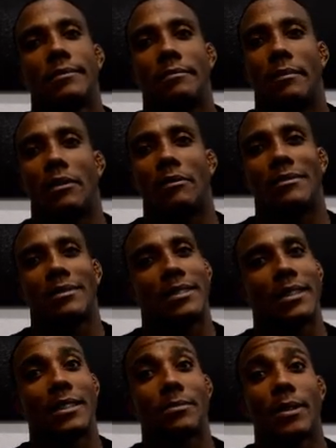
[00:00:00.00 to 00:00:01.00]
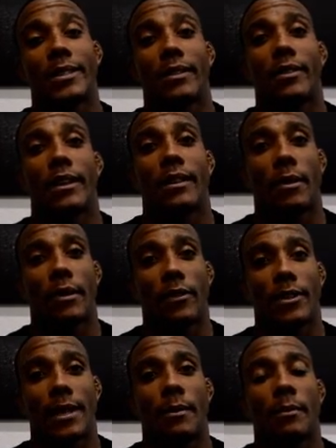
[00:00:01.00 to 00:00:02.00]
About 6 months after that, I did my
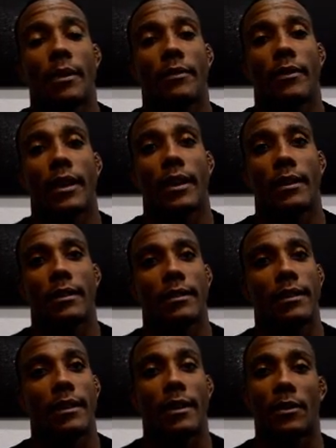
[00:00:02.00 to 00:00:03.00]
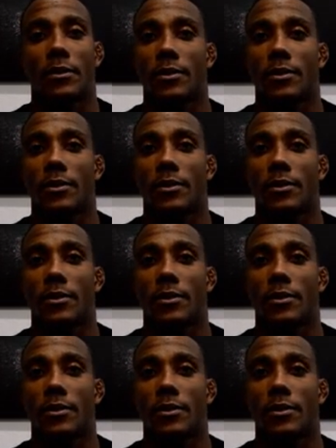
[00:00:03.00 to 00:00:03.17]
first MMA fight, and I was